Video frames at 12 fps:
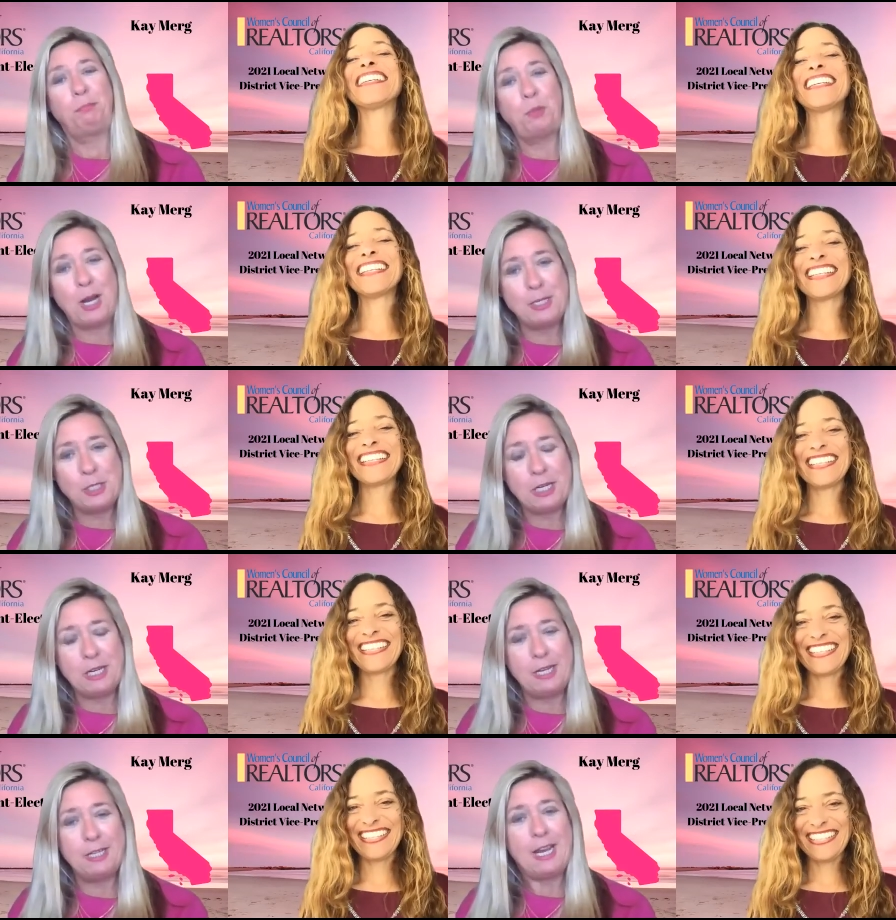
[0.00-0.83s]

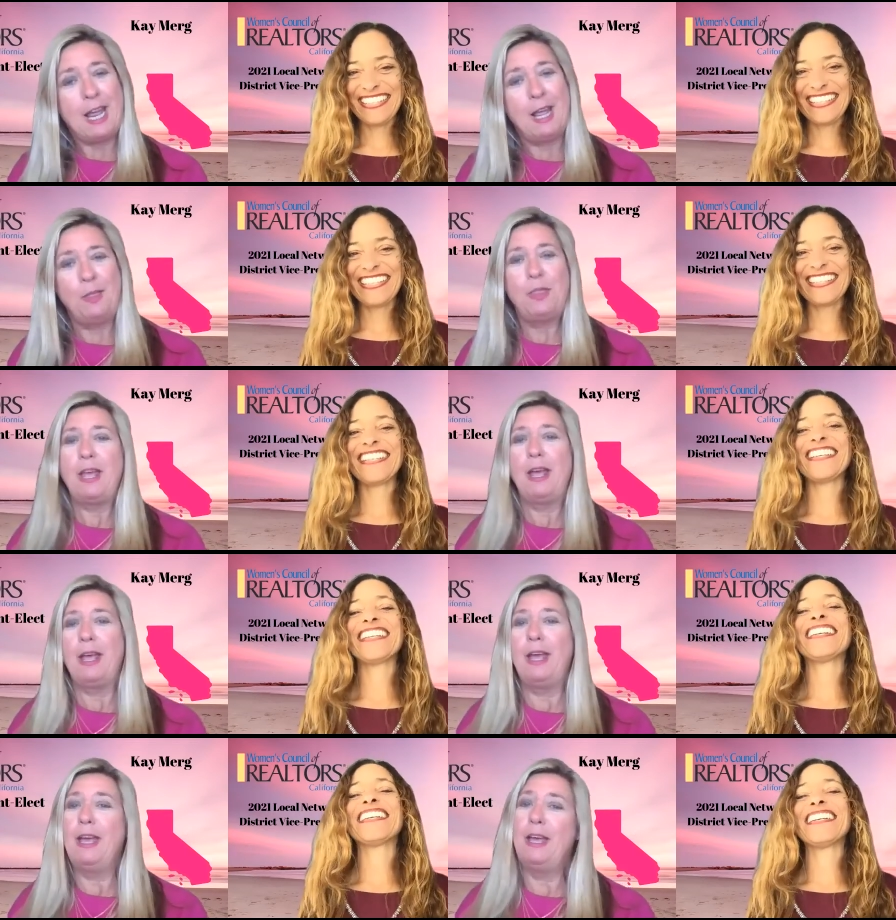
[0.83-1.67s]
Speaker 1: president, and
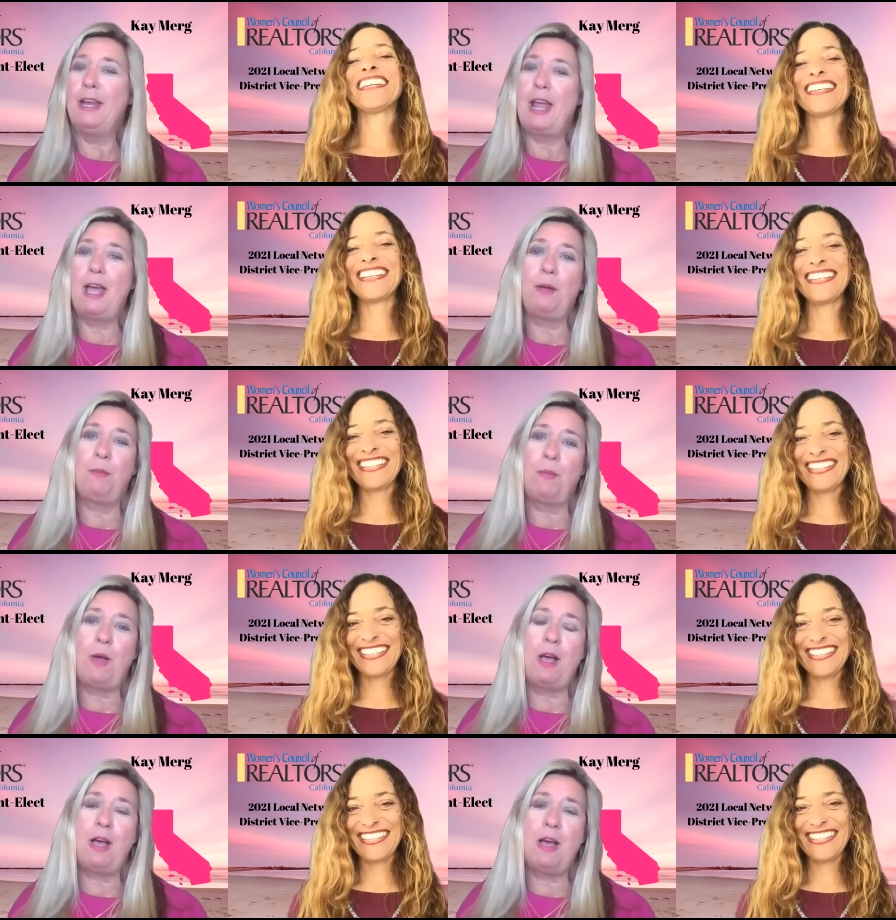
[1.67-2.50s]
then I
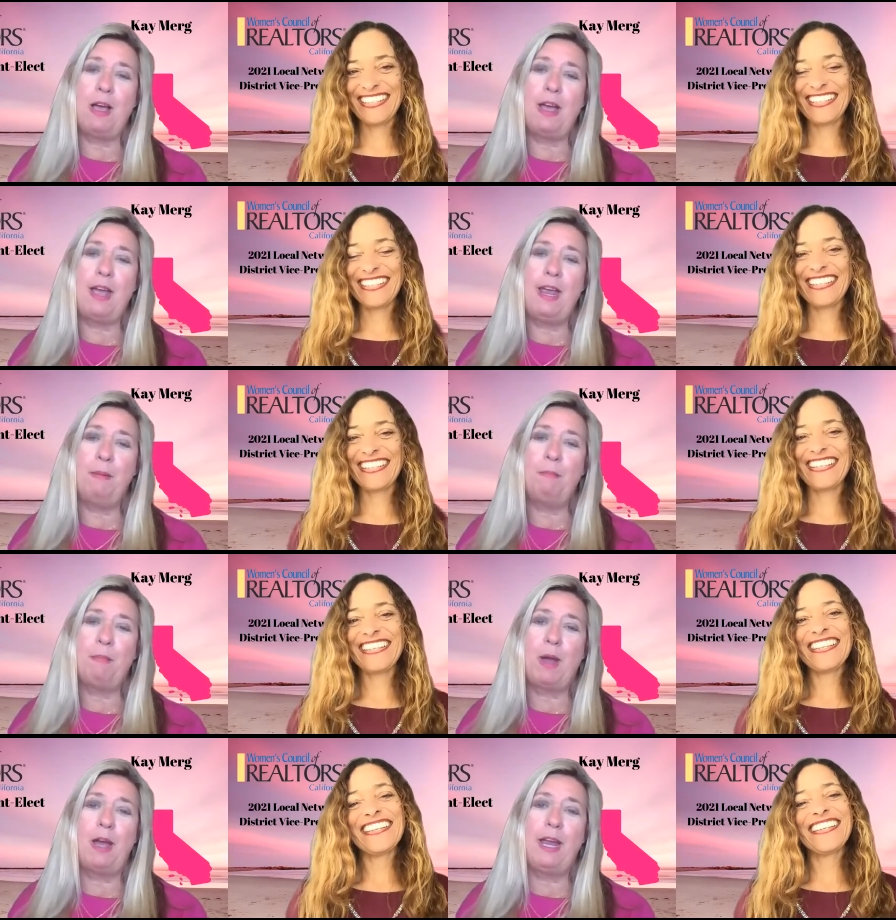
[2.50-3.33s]
I
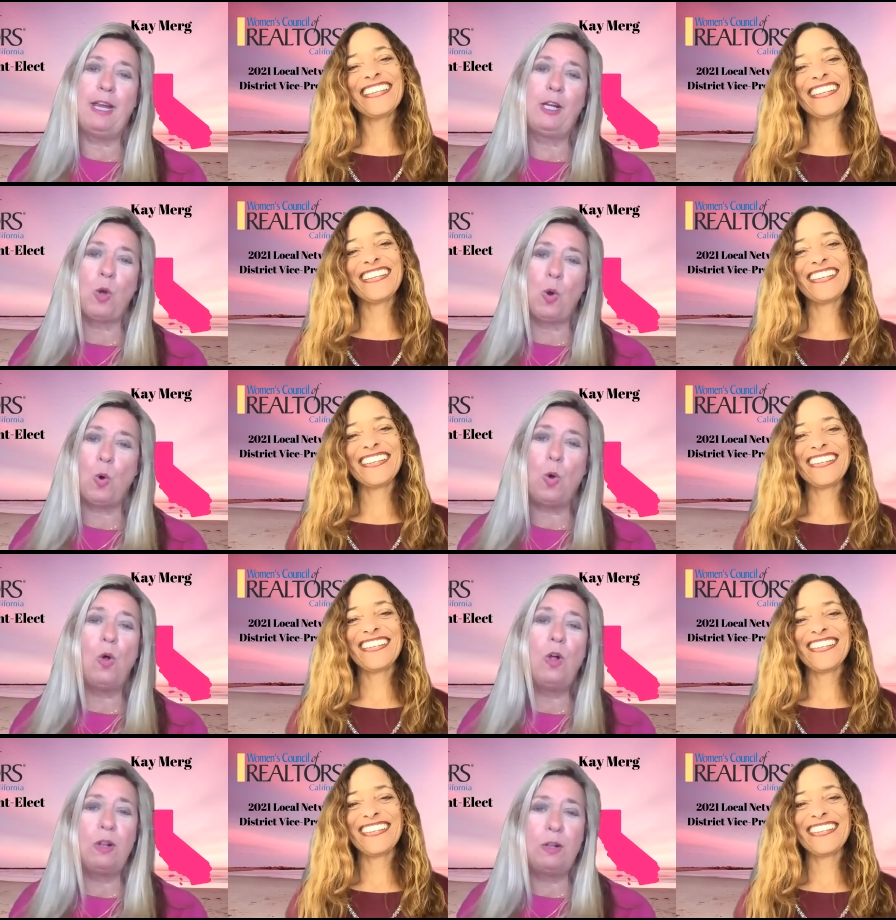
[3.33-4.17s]
my
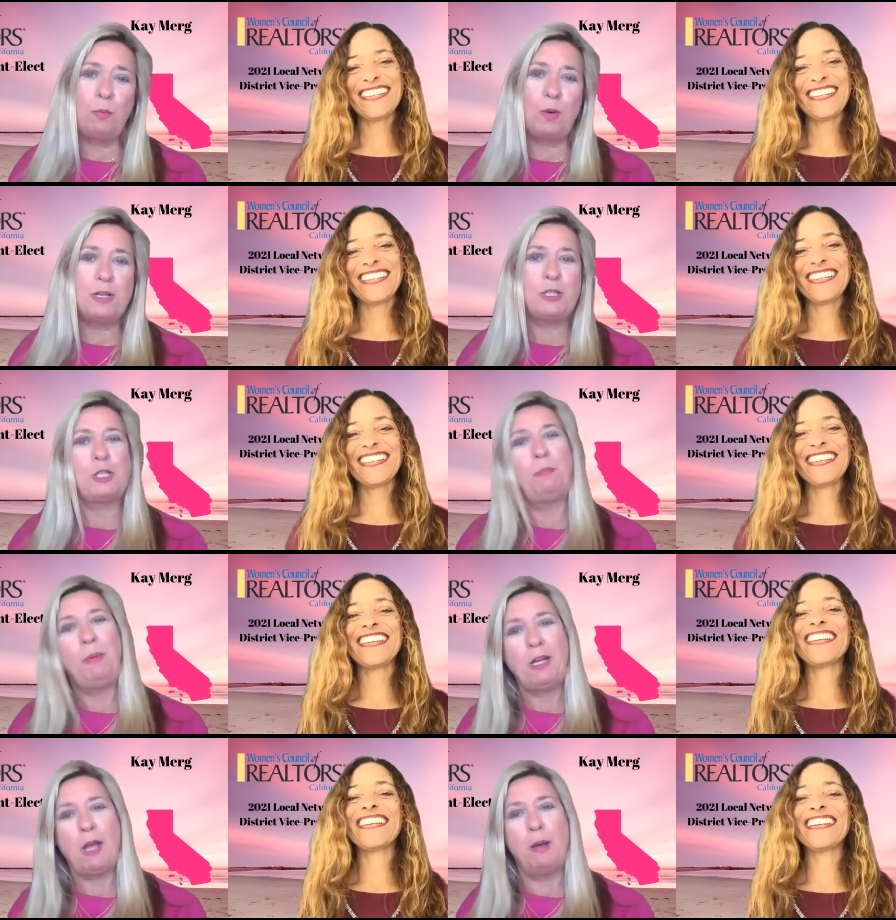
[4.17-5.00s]
goal was to
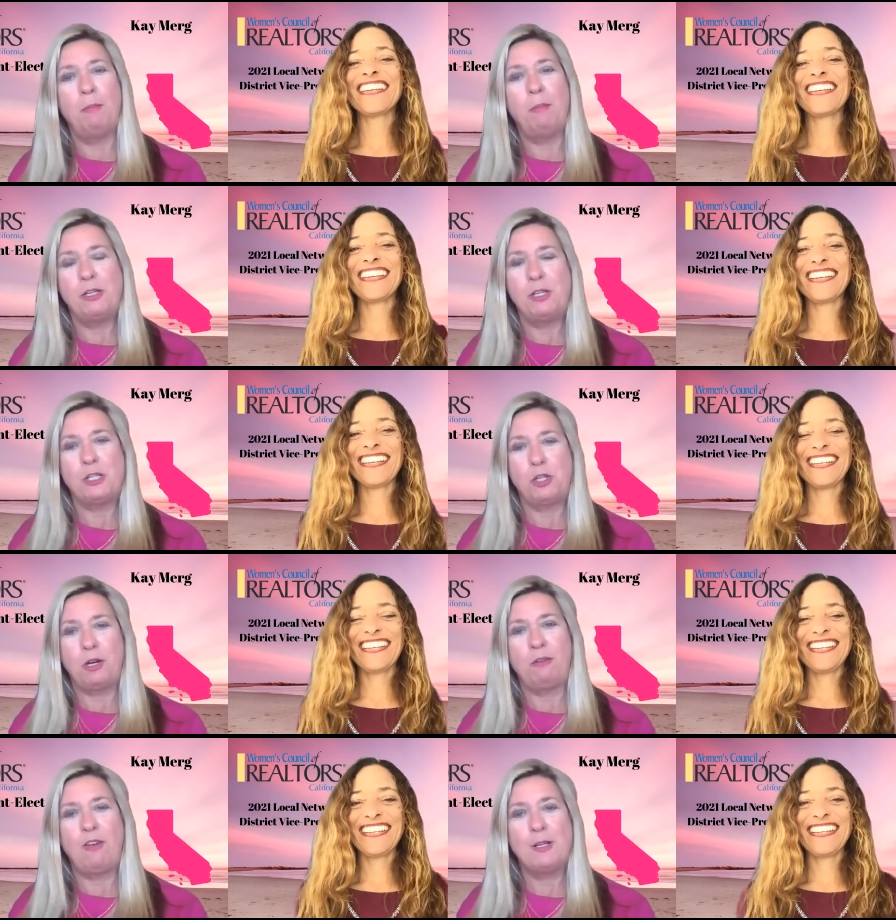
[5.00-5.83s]
become a
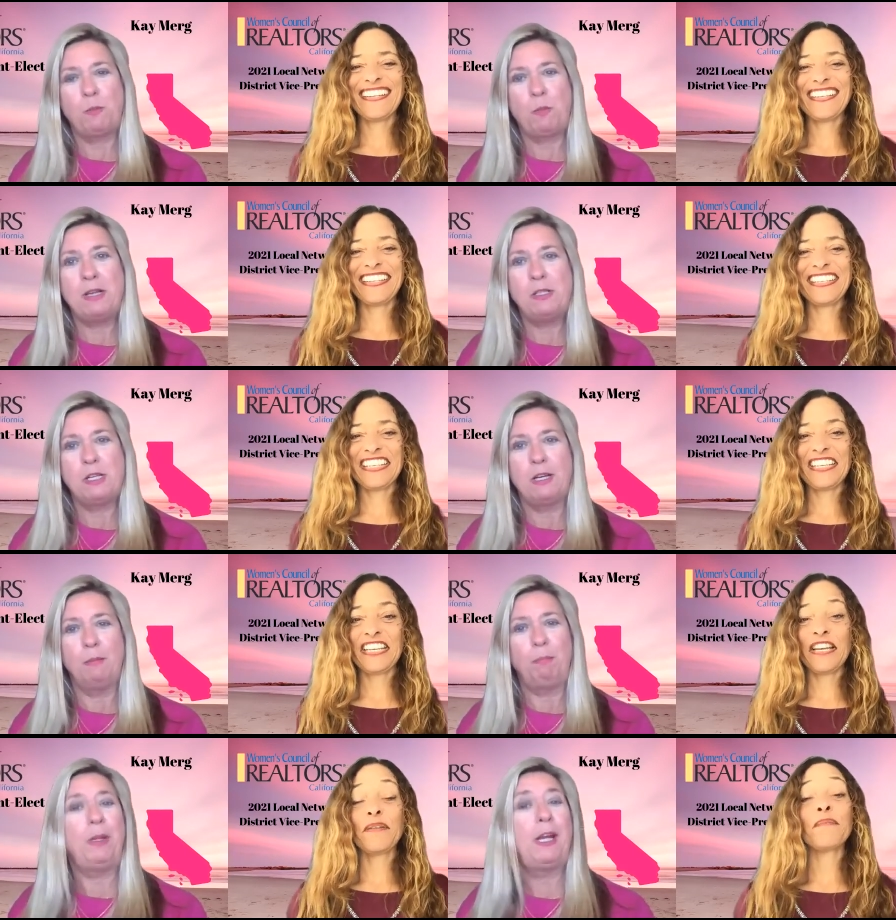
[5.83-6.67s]
district vice
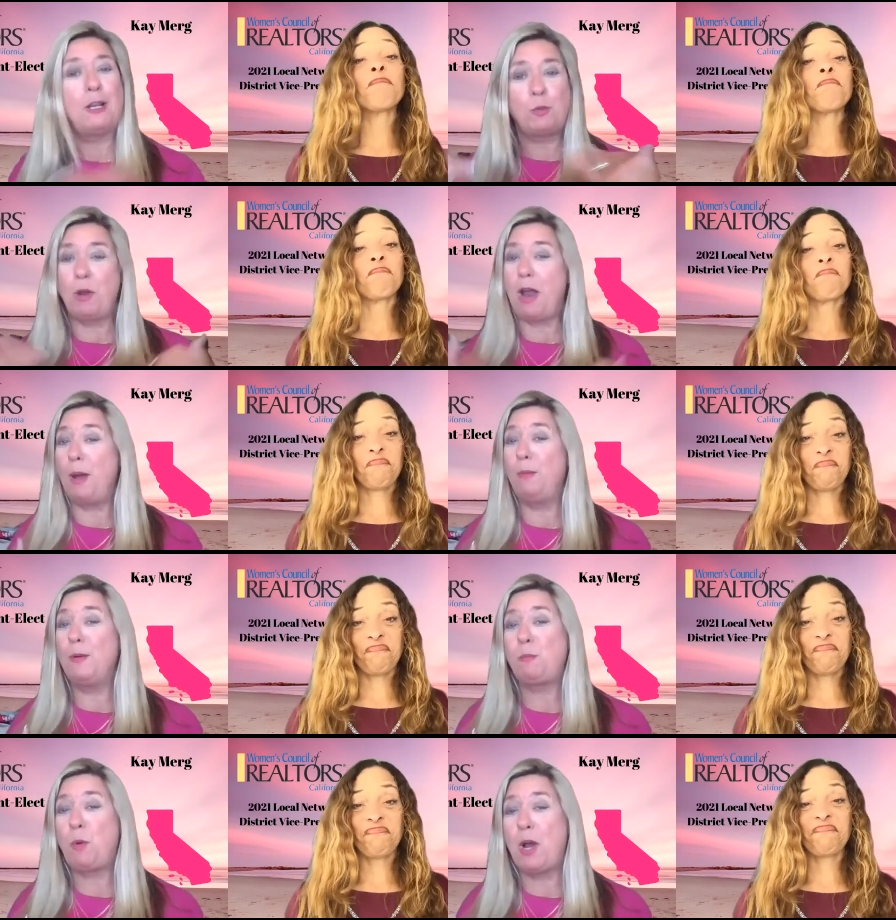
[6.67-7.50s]
president because when I
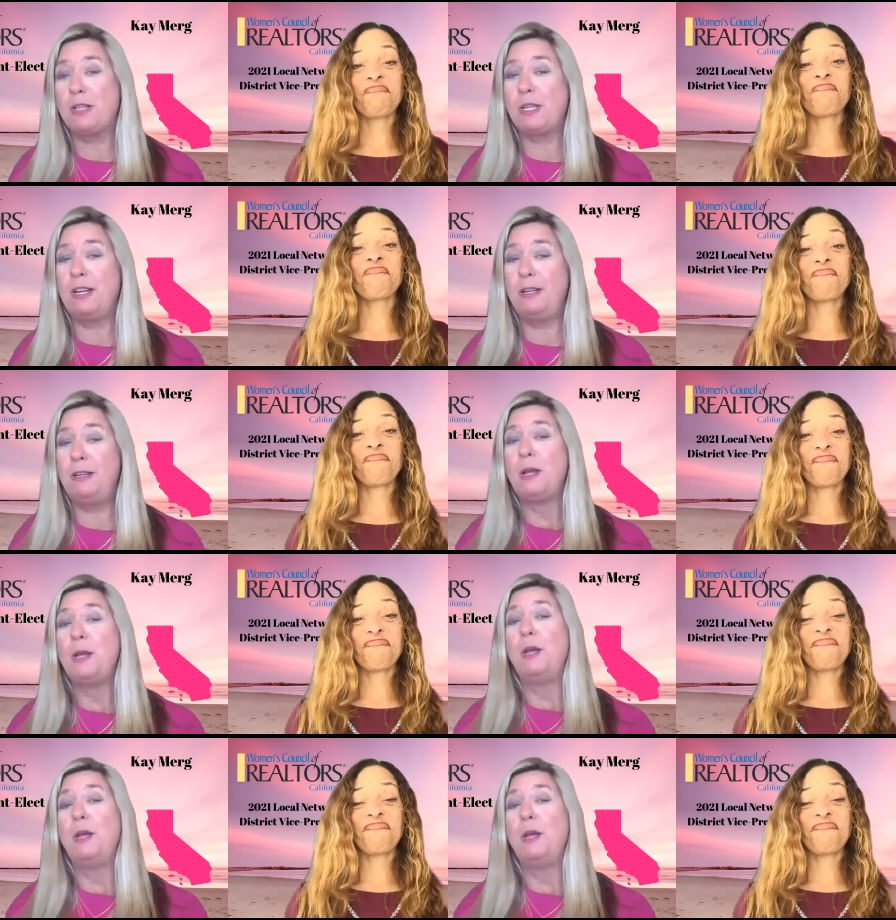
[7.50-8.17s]
was president,